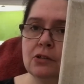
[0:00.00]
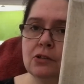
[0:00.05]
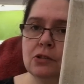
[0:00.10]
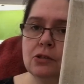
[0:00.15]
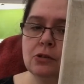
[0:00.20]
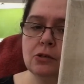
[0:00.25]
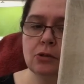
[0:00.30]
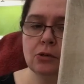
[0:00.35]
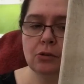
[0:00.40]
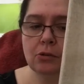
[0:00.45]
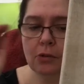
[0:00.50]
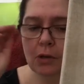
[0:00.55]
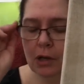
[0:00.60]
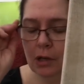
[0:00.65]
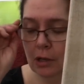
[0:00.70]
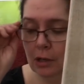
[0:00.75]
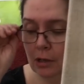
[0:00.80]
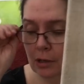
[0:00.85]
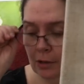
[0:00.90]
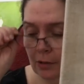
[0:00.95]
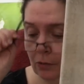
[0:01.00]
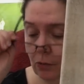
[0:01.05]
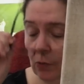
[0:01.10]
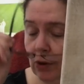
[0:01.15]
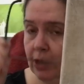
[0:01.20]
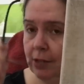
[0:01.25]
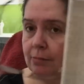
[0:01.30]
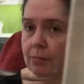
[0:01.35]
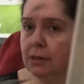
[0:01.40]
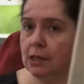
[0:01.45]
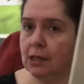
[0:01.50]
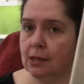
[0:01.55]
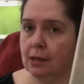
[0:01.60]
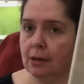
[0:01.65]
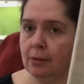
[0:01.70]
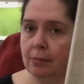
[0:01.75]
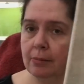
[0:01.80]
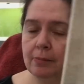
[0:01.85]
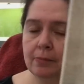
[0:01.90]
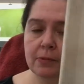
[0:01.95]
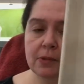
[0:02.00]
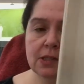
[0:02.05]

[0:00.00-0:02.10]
to uh, wet mediums.